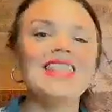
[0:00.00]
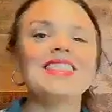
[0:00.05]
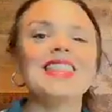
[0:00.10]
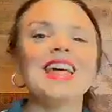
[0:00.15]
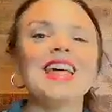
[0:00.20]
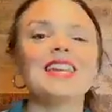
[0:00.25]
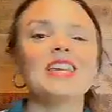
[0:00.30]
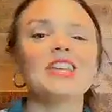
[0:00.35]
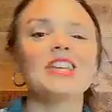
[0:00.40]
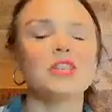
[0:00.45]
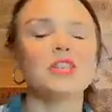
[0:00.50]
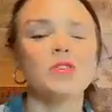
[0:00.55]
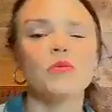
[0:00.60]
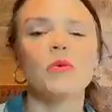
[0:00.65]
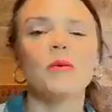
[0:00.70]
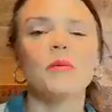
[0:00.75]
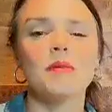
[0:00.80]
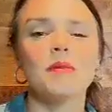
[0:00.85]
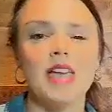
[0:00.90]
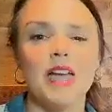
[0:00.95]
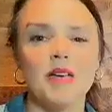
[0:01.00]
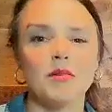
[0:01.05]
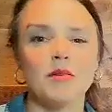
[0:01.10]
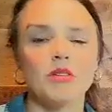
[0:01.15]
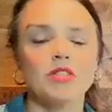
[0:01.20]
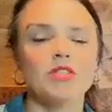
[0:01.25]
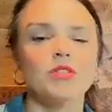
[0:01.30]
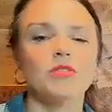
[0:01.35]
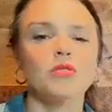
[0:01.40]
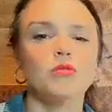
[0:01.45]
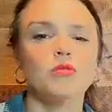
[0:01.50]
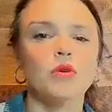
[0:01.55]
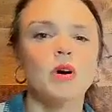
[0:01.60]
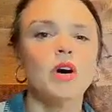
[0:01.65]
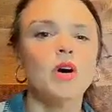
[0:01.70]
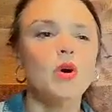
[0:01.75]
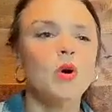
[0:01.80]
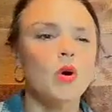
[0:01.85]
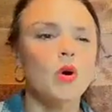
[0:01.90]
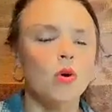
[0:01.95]
and then you will be able
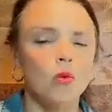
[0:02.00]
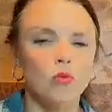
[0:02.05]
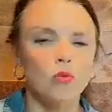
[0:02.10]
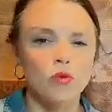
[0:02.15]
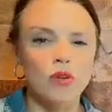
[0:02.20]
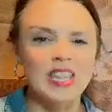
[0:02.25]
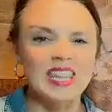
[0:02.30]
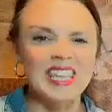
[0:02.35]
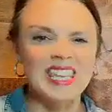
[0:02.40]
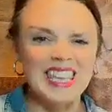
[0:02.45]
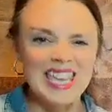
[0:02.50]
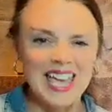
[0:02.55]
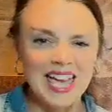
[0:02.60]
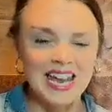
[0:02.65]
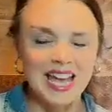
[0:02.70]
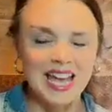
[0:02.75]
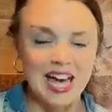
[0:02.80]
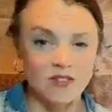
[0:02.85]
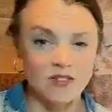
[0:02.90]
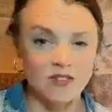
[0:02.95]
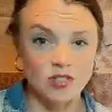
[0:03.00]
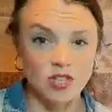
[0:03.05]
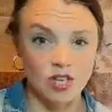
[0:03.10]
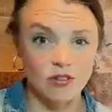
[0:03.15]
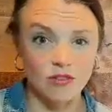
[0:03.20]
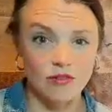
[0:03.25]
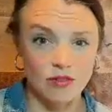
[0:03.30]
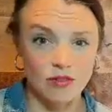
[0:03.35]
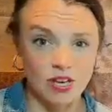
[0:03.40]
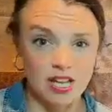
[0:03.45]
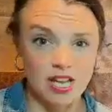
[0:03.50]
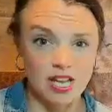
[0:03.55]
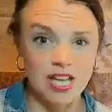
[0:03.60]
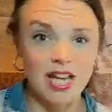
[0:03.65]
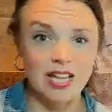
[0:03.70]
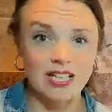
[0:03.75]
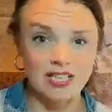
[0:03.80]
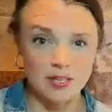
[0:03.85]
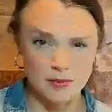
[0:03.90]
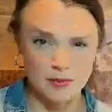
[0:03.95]
to really get out of jail
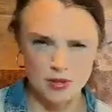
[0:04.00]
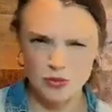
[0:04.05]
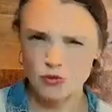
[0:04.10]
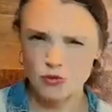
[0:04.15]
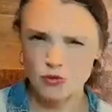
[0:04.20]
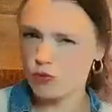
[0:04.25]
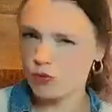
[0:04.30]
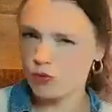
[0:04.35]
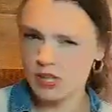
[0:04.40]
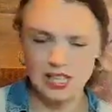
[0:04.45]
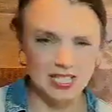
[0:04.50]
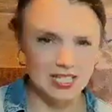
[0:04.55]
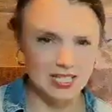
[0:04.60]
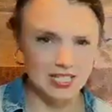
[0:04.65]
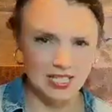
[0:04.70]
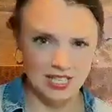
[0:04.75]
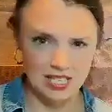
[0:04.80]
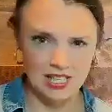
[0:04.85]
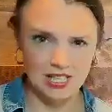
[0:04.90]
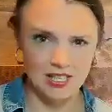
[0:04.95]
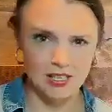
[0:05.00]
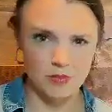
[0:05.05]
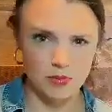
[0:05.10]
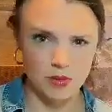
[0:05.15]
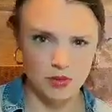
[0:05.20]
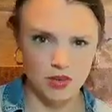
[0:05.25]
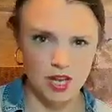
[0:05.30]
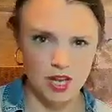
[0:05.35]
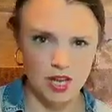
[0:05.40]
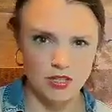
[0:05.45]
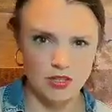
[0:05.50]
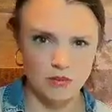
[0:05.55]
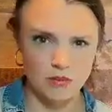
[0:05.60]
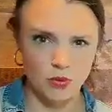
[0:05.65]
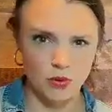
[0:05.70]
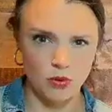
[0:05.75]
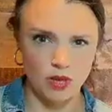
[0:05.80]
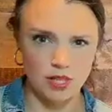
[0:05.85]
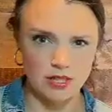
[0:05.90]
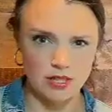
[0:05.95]
free on some of those really sticky
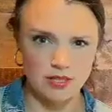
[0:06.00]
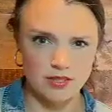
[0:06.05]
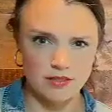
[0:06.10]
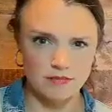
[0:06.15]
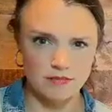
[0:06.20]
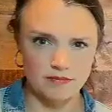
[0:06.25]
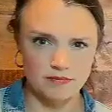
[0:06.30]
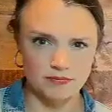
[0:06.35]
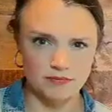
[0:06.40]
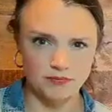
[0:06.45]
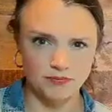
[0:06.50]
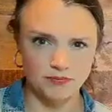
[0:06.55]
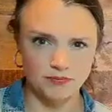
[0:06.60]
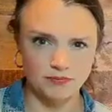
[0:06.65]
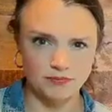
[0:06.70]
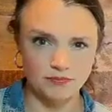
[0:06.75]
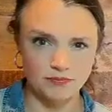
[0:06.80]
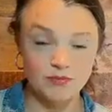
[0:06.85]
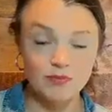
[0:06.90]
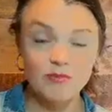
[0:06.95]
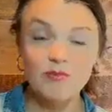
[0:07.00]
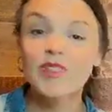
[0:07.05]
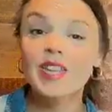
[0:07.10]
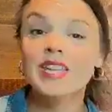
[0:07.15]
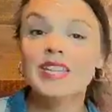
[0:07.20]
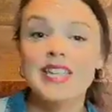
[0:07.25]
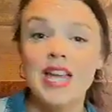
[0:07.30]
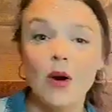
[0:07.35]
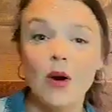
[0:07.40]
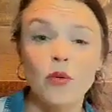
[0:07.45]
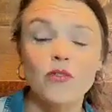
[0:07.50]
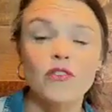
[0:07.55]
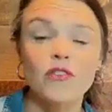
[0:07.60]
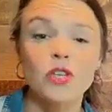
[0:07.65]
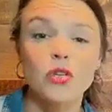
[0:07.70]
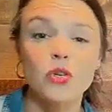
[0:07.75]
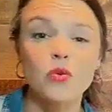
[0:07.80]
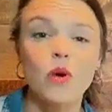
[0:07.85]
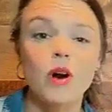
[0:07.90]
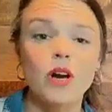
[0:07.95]
communication points. Now, if
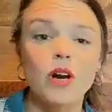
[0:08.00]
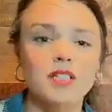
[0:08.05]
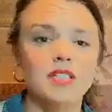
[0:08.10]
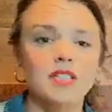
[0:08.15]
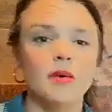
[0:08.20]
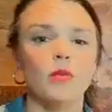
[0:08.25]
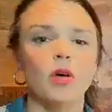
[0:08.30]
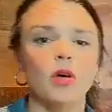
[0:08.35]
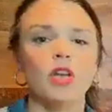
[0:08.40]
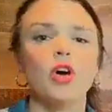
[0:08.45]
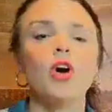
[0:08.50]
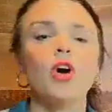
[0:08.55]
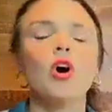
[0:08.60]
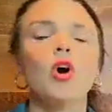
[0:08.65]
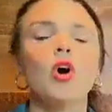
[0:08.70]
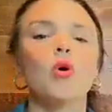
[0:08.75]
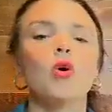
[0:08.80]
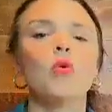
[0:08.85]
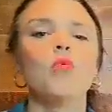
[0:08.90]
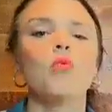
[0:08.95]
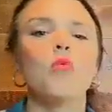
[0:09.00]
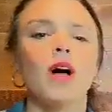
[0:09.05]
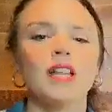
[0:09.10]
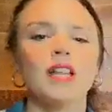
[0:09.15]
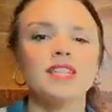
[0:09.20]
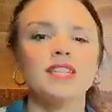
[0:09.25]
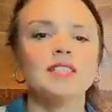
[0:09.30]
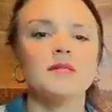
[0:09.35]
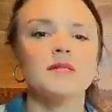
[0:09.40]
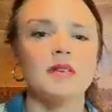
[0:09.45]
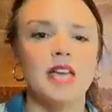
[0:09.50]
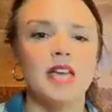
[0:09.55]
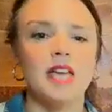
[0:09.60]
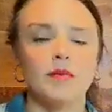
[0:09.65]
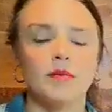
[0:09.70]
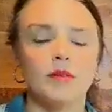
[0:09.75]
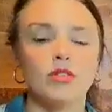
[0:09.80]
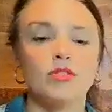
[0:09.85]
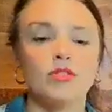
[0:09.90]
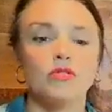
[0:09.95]
you are someone who wants to
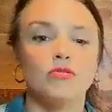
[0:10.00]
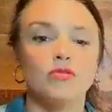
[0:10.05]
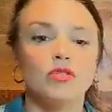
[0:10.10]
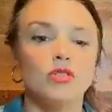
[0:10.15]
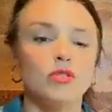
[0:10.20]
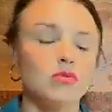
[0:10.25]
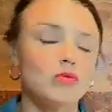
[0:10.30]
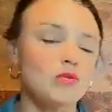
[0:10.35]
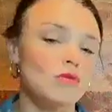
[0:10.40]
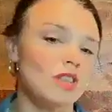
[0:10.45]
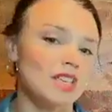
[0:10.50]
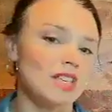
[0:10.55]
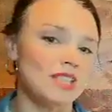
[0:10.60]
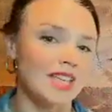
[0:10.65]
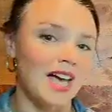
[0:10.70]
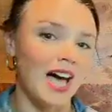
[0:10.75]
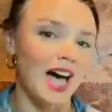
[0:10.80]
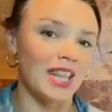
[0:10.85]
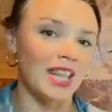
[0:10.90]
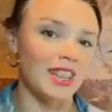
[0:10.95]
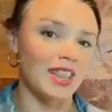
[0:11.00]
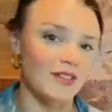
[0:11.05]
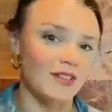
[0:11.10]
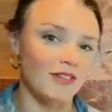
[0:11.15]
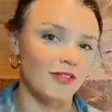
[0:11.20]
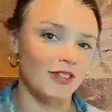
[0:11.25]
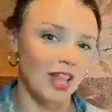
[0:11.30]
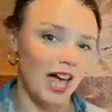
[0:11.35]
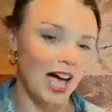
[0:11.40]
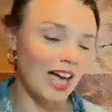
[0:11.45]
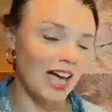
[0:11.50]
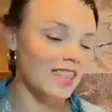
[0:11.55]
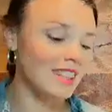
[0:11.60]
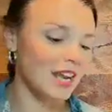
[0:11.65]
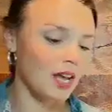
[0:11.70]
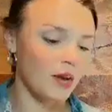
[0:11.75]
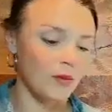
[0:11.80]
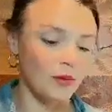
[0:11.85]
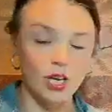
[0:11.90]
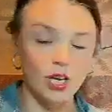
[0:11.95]
be able to do this on the fly,
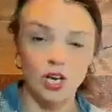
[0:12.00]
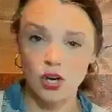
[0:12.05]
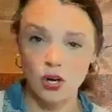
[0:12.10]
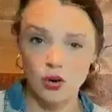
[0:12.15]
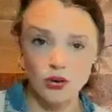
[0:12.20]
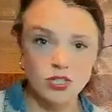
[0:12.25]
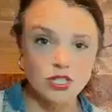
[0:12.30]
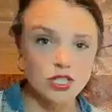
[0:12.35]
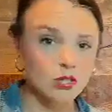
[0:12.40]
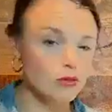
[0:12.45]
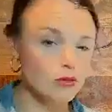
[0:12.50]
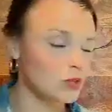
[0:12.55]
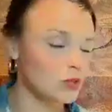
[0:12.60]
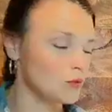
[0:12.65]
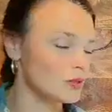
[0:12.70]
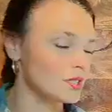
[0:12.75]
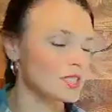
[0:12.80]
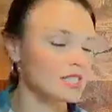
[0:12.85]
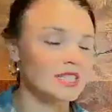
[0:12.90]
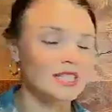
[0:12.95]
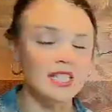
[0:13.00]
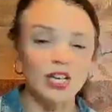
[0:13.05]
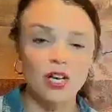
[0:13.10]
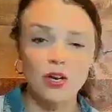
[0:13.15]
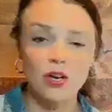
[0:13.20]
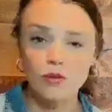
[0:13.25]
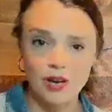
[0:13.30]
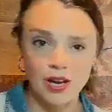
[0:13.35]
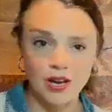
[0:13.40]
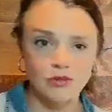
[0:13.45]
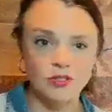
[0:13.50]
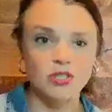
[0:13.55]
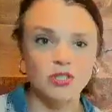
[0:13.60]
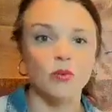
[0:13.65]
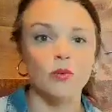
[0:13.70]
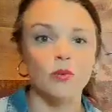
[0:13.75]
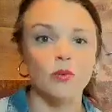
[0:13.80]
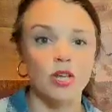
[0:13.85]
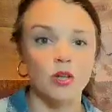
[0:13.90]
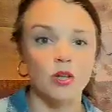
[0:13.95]
then I would encourage you to stick around
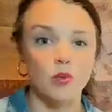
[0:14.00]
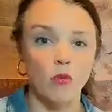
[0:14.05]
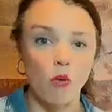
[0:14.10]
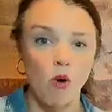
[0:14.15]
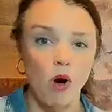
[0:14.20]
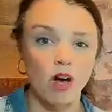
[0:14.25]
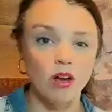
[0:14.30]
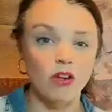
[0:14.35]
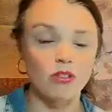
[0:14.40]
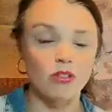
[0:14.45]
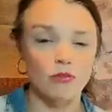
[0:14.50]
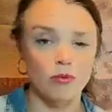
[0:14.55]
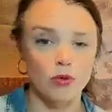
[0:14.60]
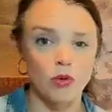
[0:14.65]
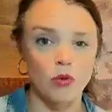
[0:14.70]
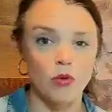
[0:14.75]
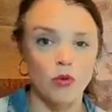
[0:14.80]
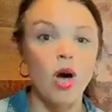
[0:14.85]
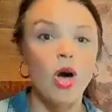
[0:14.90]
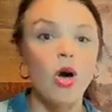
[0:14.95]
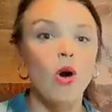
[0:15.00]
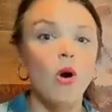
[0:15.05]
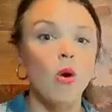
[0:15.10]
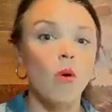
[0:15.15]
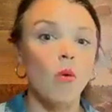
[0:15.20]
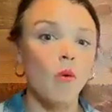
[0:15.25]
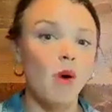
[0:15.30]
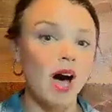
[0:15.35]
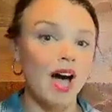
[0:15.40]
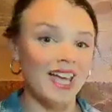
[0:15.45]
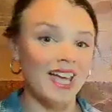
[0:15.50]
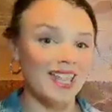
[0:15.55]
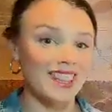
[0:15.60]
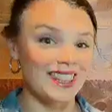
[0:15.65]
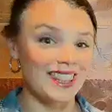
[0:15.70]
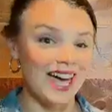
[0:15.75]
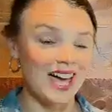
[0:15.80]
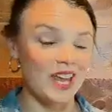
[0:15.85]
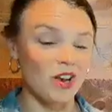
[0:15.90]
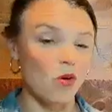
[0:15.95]
so we can walk through
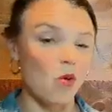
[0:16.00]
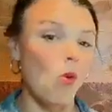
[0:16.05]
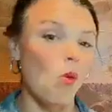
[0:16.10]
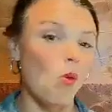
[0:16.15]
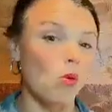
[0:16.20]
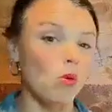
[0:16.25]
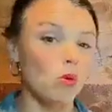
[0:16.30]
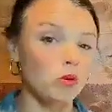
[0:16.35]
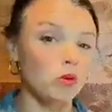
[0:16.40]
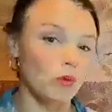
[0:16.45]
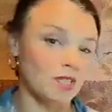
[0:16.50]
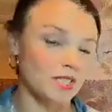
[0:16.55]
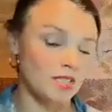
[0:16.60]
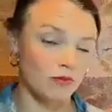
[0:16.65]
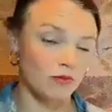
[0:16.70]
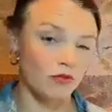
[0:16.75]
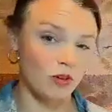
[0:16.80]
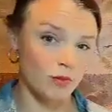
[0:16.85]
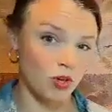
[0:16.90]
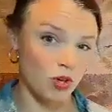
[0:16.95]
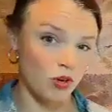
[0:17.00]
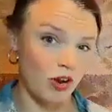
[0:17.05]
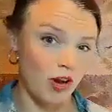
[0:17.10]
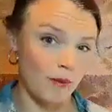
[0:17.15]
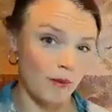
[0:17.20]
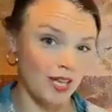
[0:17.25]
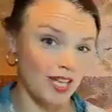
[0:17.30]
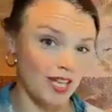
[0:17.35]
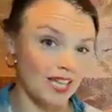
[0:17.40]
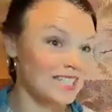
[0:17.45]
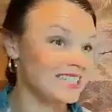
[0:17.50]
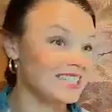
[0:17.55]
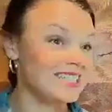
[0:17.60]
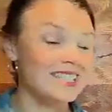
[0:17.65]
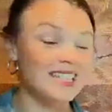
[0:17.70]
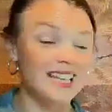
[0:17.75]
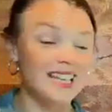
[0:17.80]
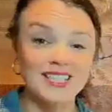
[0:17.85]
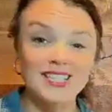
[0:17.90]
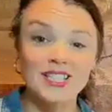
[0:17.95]
why that old wisdom from your grandma
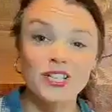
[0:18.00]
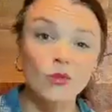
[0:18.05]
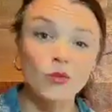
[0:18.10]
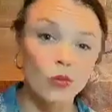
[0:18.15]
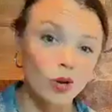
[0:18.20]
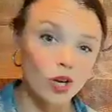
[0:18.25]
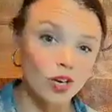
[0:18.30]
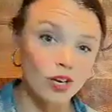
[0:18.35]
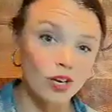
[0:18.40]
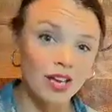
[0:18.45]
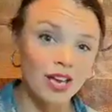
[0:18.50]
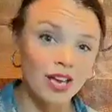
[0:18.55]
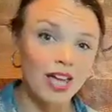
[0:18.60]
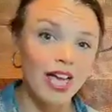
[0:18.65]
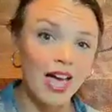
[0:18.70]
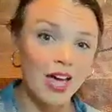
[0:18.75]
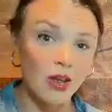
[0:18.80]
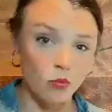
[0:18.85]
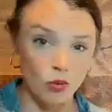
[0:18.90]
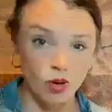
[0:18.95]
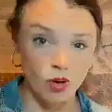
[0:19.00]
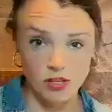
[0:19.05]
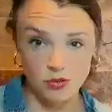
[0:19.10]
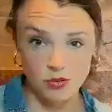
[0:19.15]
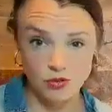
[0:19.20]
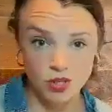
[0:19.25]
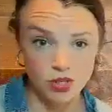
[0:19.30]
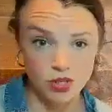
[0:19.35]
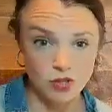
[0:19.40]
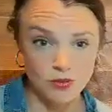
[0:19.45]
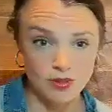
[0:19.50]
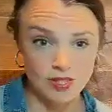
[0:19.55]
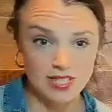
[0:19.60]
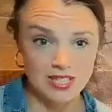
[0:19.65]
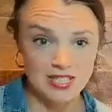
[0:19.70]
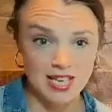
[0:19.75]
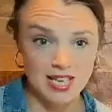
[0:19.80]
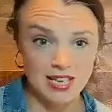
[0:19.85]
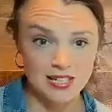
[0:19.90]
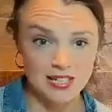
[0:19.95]
doesn't work and what you should do
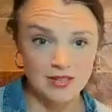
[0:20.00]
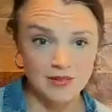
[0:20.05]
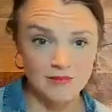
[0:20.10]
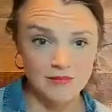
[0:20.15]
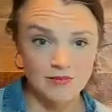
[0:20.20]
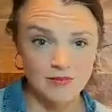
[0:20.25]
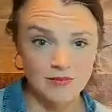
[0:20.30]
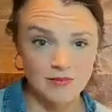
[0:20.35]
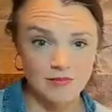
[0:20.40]
instead.